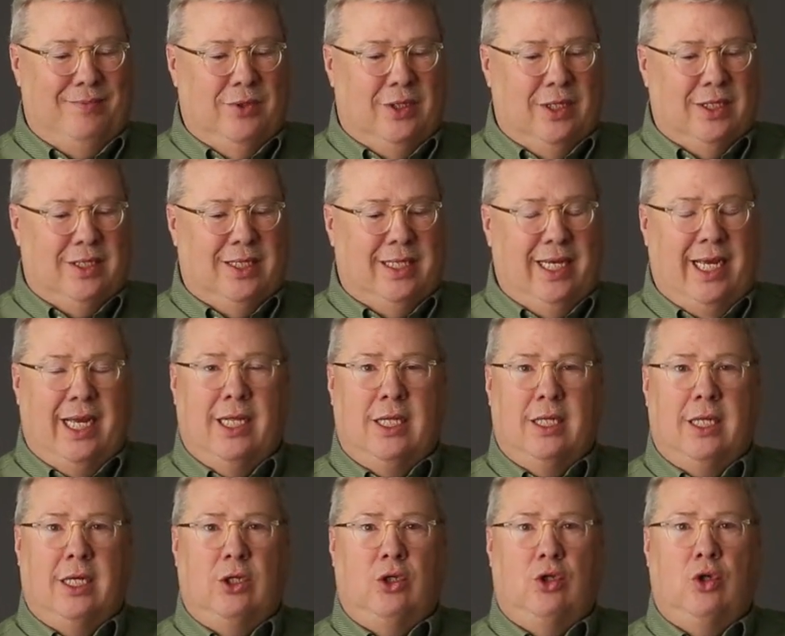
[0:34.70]
Just
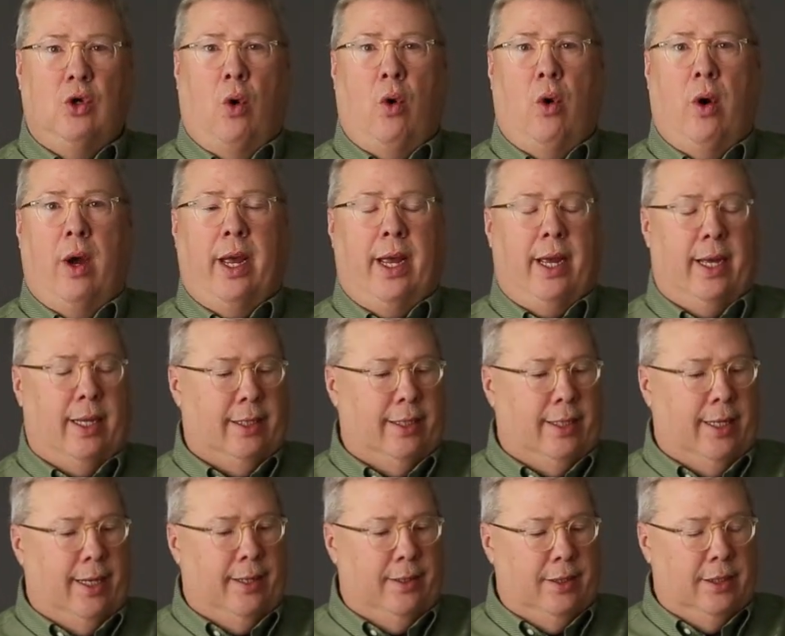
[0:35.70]
seeing the joy
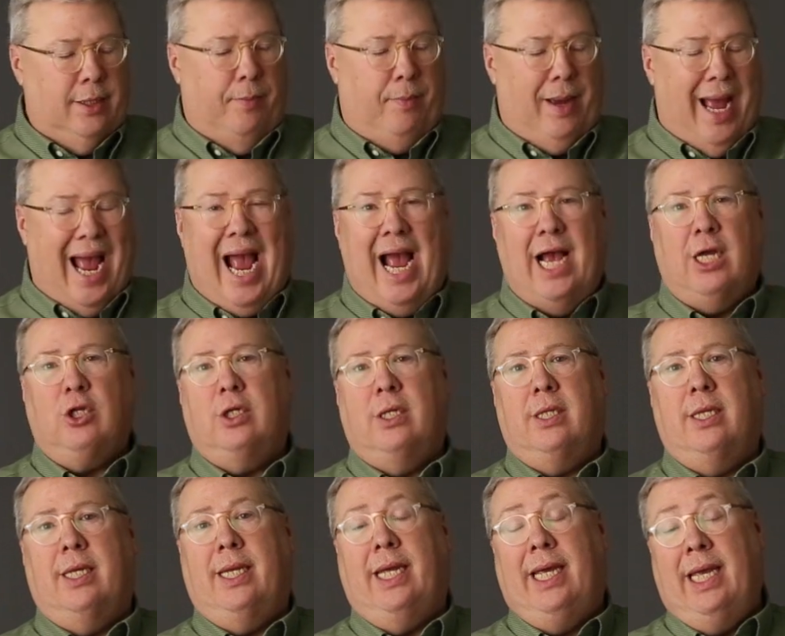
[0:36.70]
and the
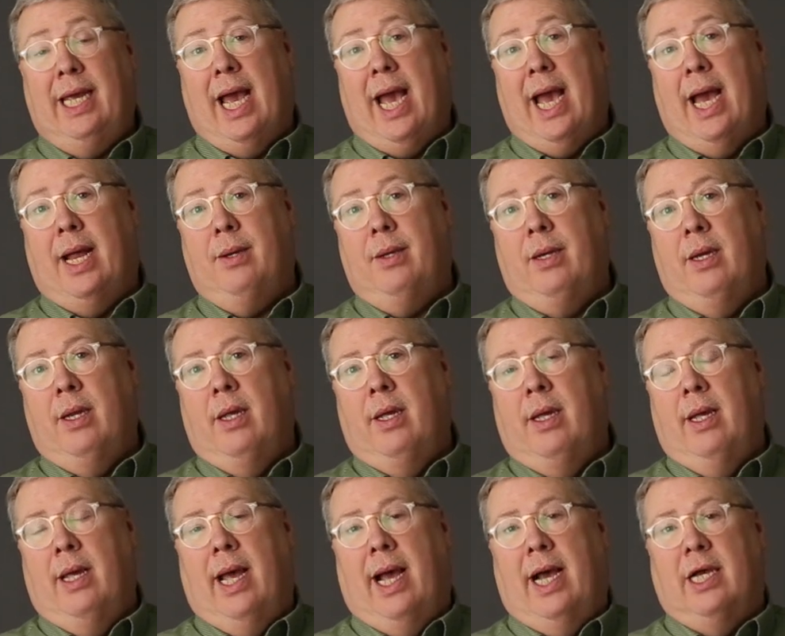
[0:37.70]
passion that he had
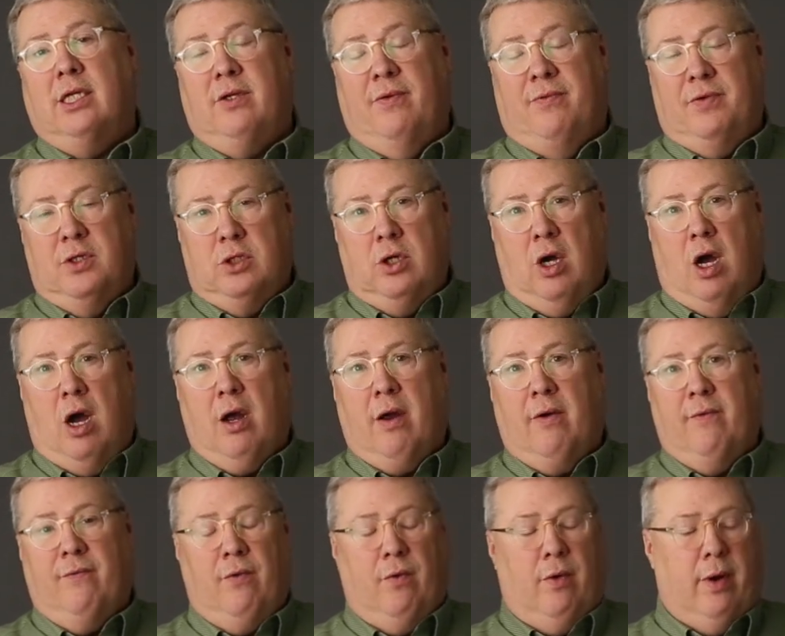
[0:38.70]
as a
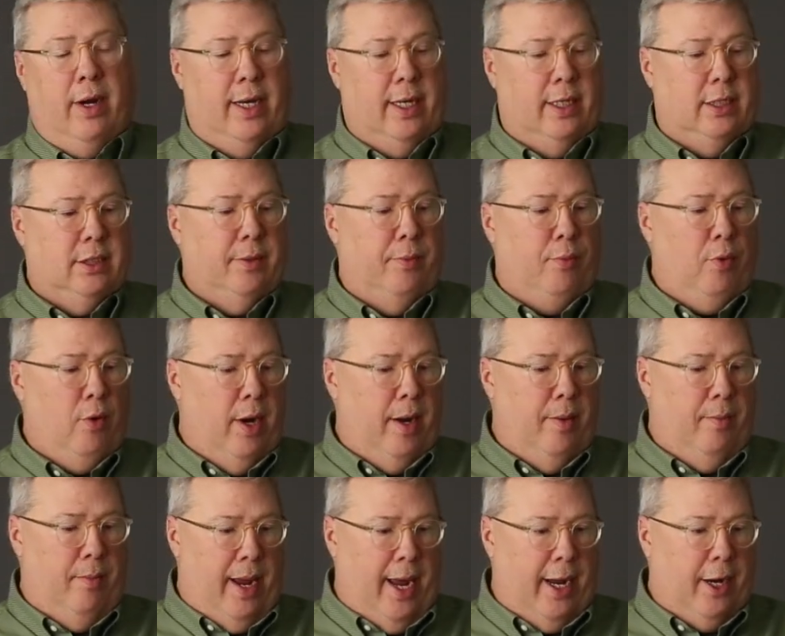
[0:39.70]
photographer and as a
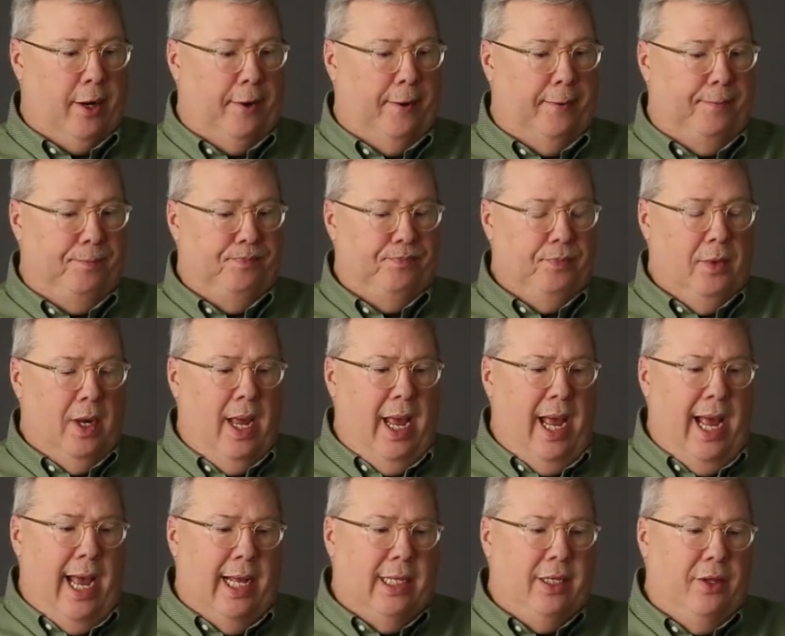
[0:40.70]
printmaker.
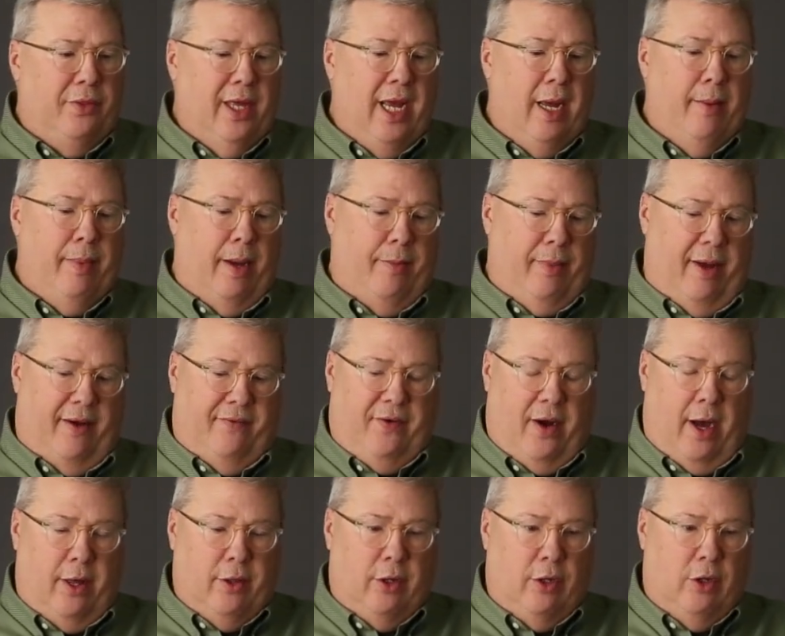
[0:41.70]
And the thing about my
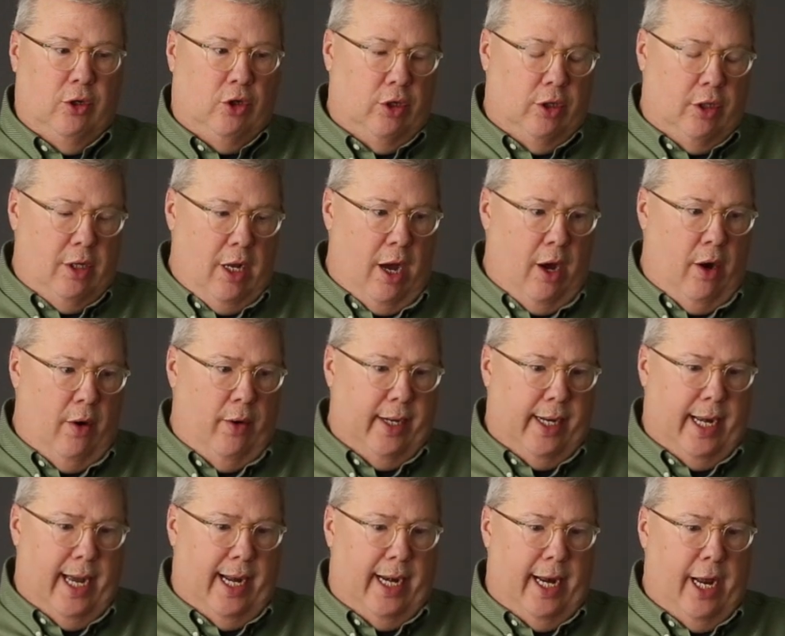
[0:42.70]
father, you should know,
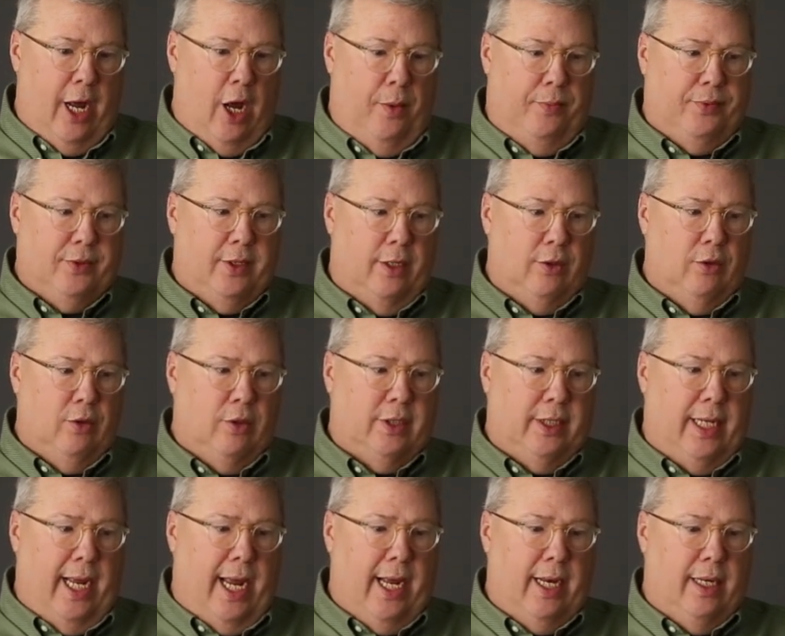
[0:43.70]
it kind of helps
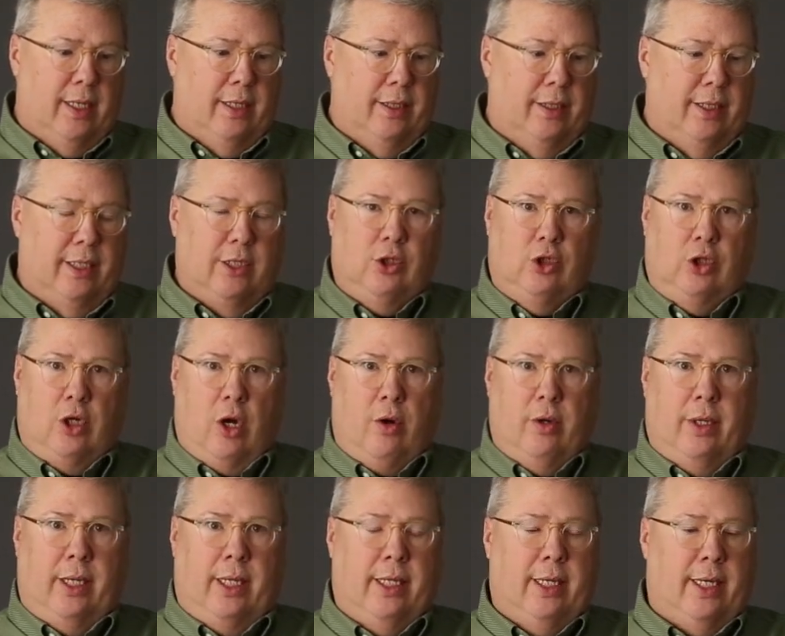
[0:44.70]
understand this
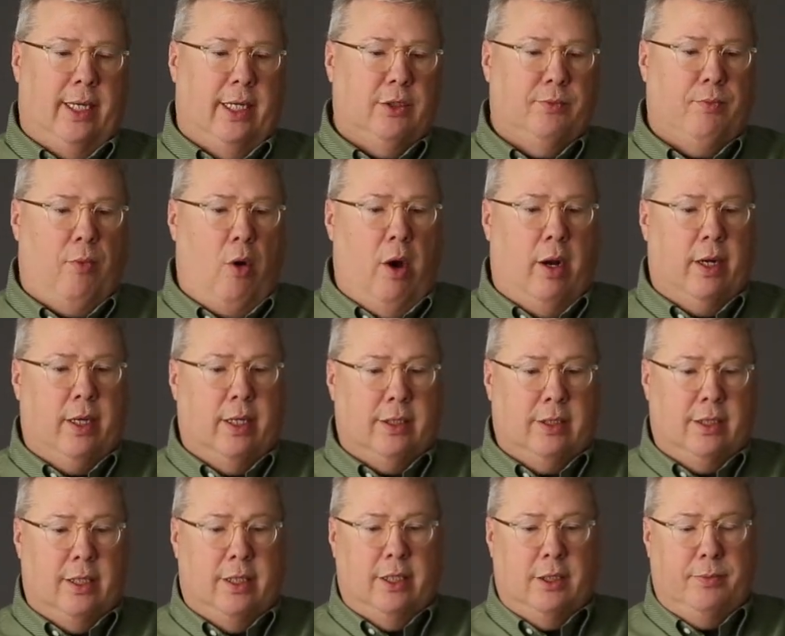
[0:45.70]
journey that has brought
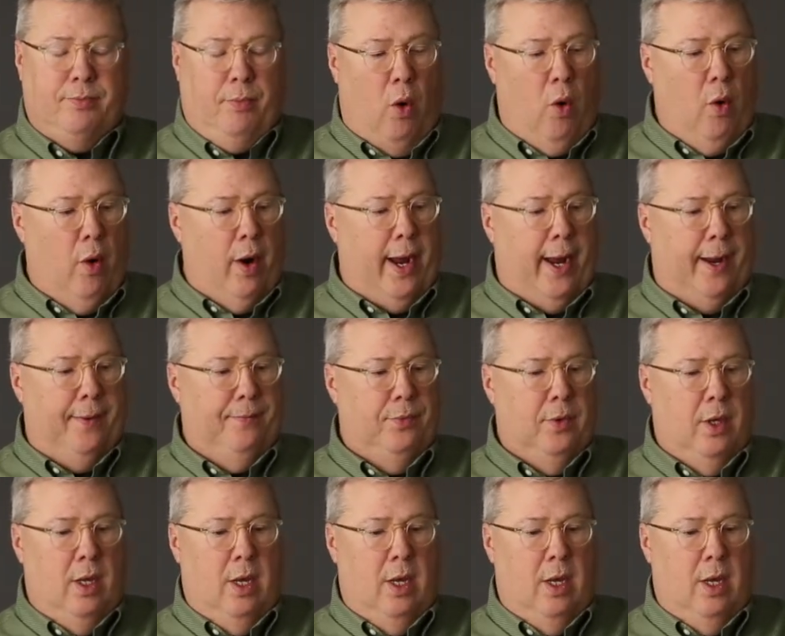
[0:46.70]
us to this point,